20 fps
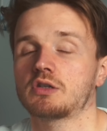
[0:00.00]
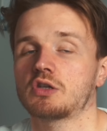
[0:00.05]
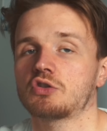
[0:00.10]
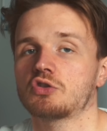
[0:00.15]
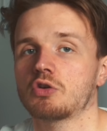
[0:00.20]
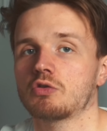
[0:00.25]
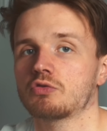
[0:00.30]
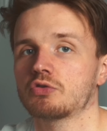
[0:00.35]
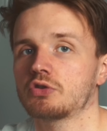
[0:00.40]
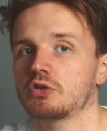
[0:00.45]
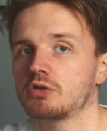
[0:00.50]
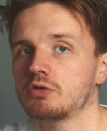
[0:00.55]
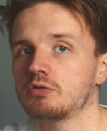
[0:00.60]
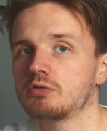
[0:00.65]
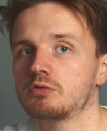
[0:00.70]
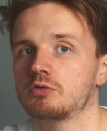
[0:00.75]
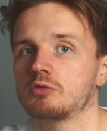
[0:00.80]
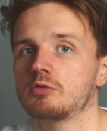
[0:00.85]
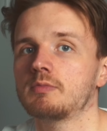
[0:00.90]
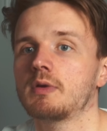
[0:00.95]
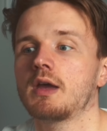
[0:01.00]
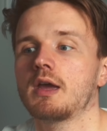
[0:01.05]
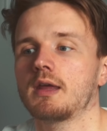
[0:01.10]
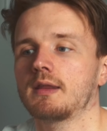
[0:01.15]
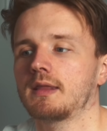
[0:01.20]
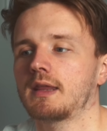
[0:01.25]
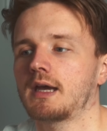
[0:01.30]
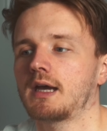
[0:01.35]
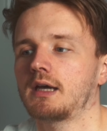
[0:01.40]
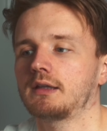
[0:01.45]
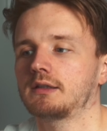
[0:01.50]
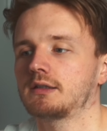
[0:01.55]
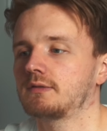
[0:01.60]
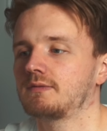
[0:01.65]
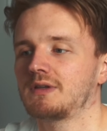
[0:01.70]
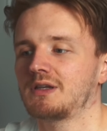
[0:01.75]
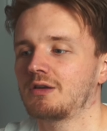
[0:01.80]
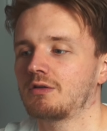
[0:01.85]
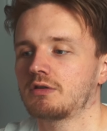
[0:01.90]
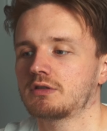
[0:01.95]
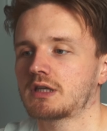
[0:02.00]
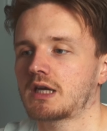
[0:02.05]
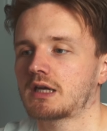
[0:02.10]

it shows YouTube that this video is